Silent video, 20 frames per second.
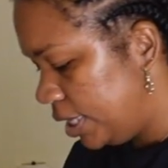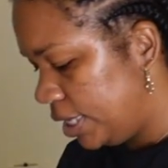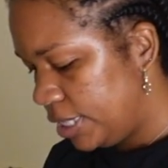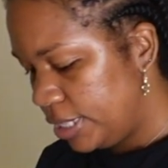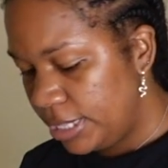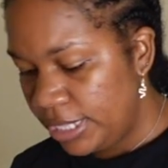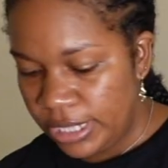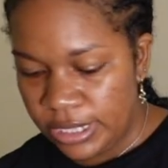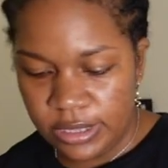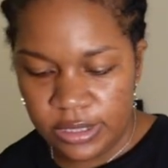
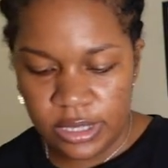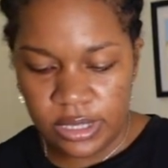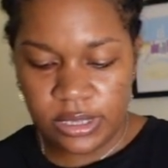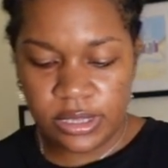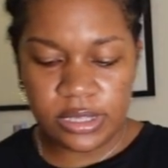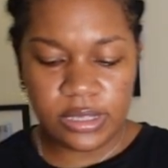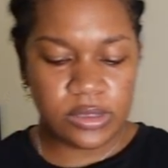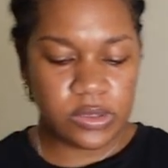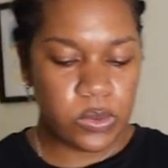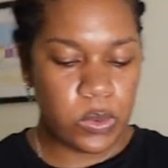is this
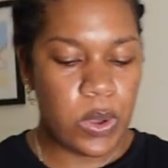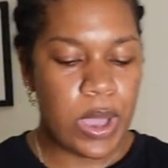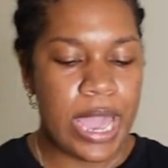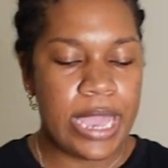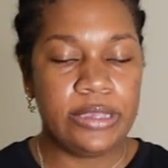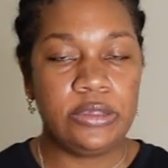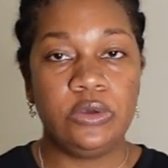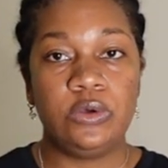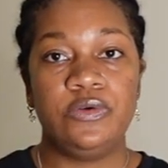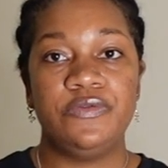
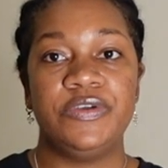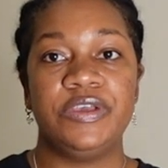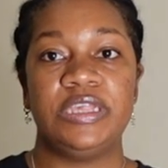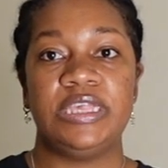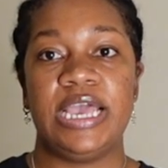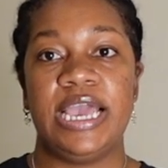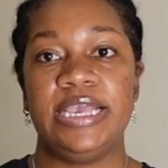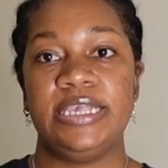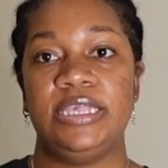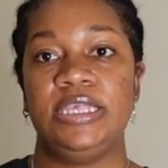white
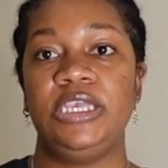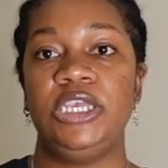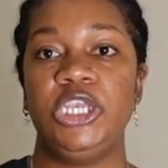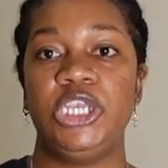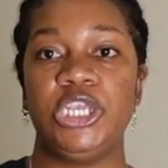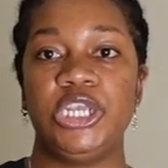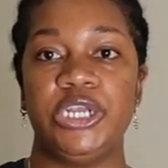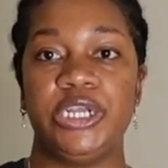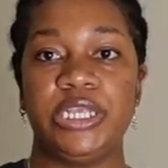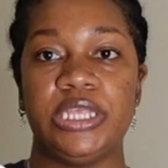oversized
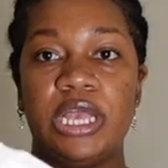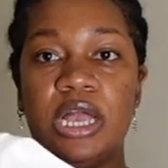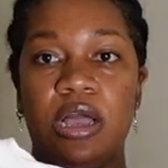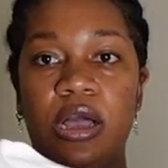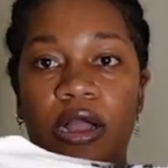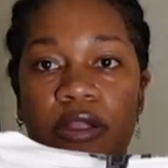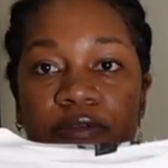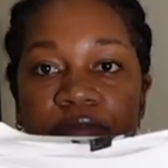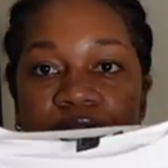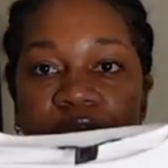t-shirt I
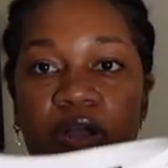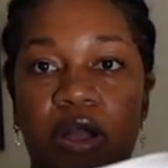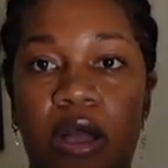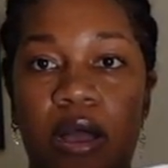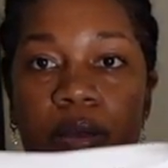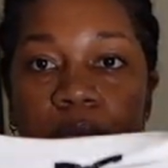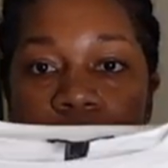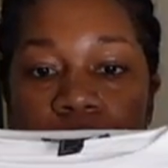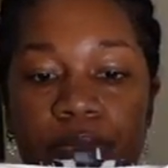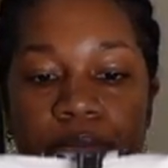got
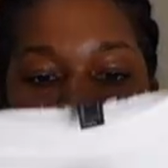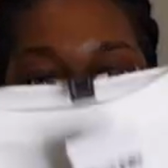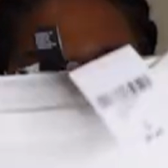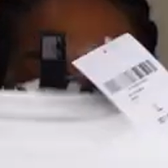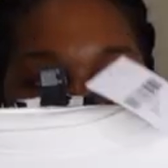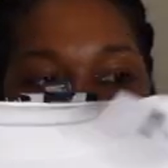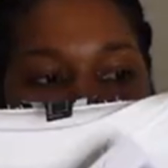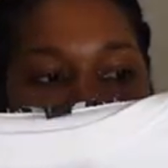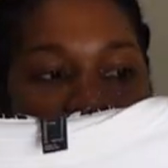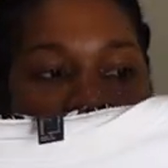from
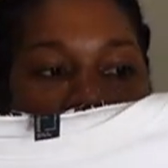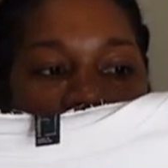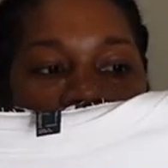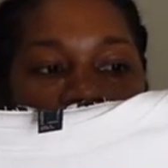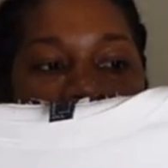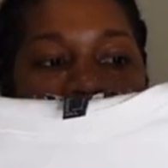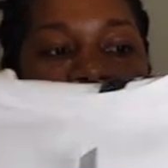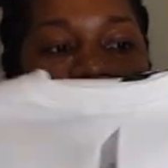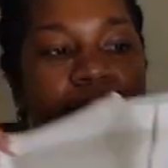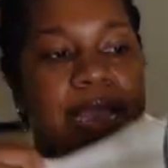
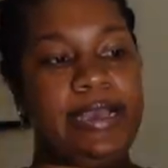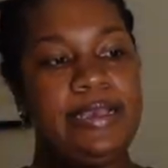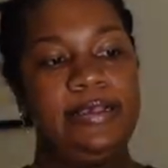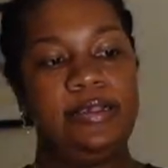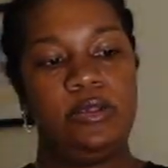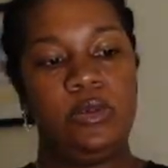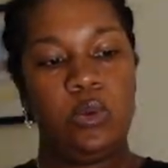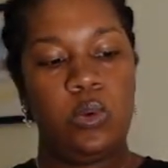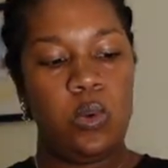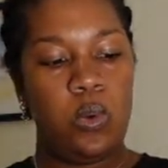them
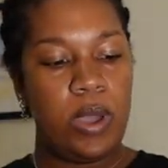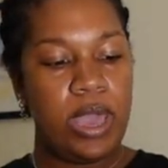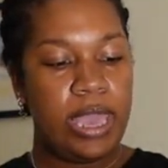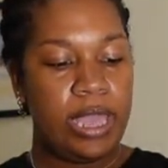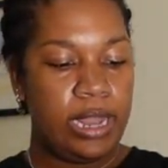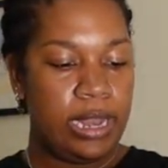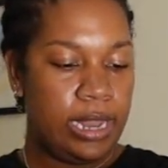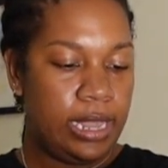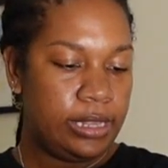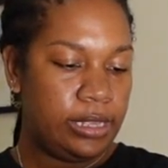as
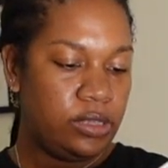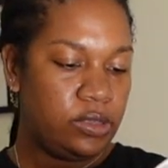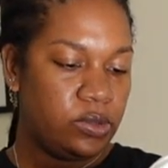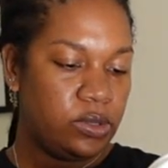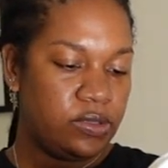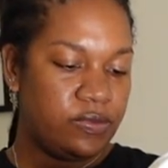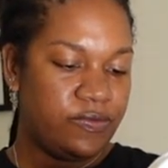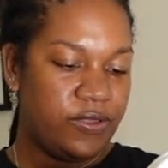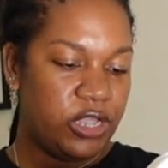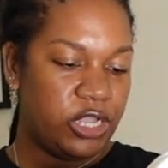well. This
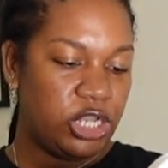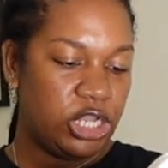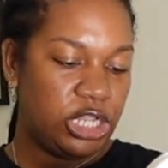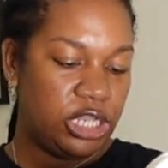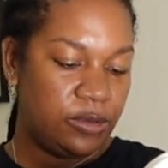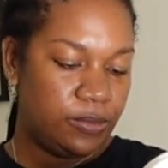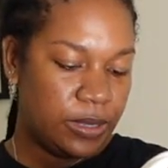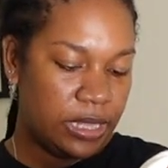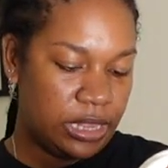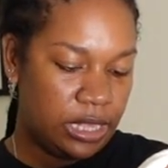was very
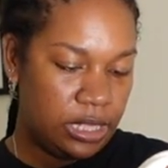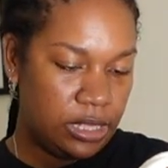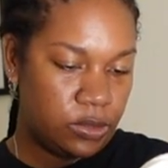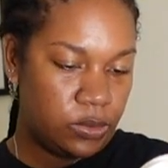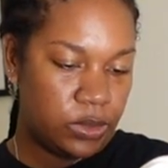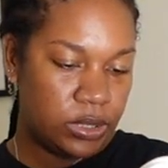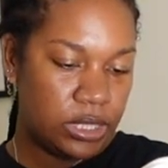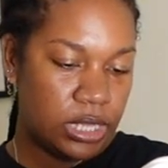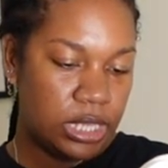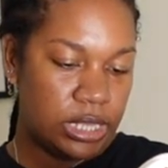cheap. I think it
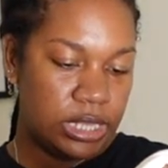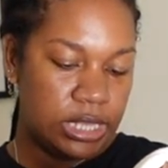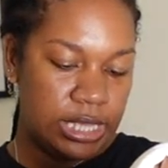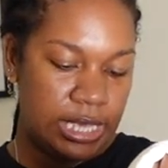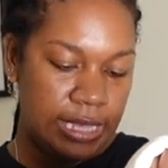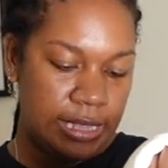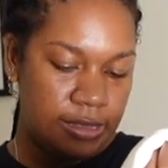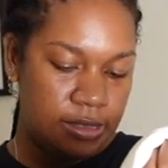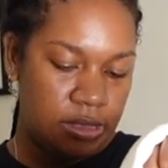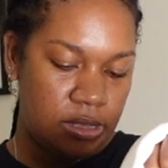was on
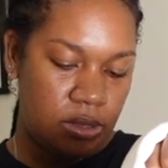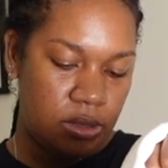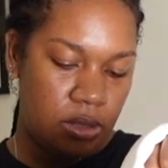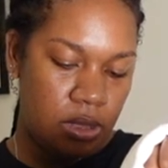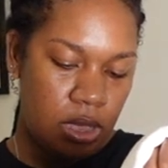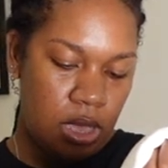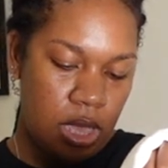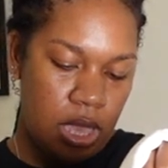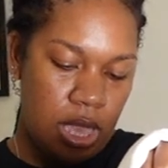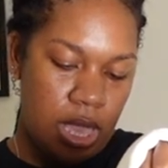sale,
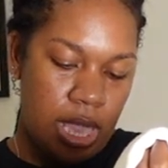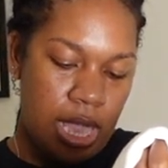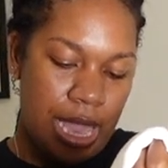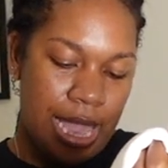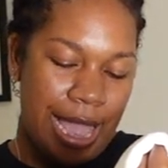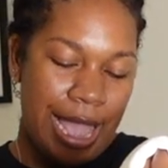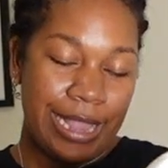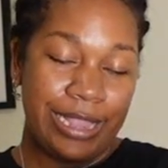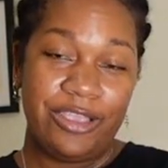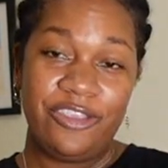so
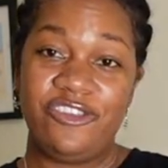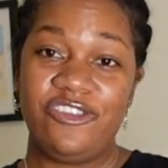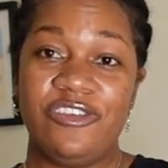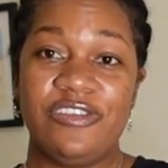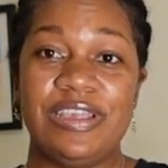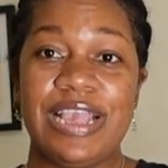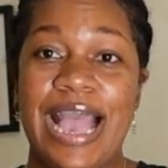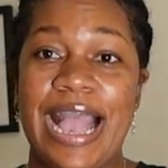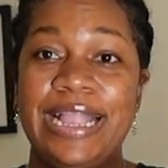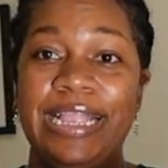I did
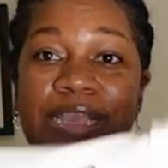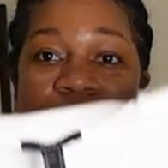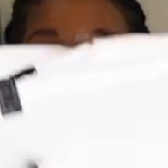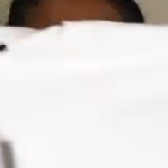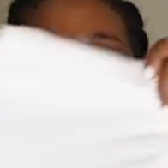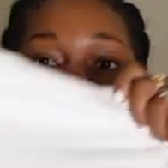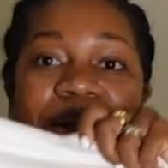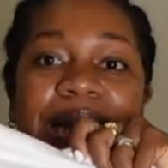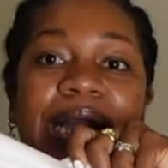just add it to my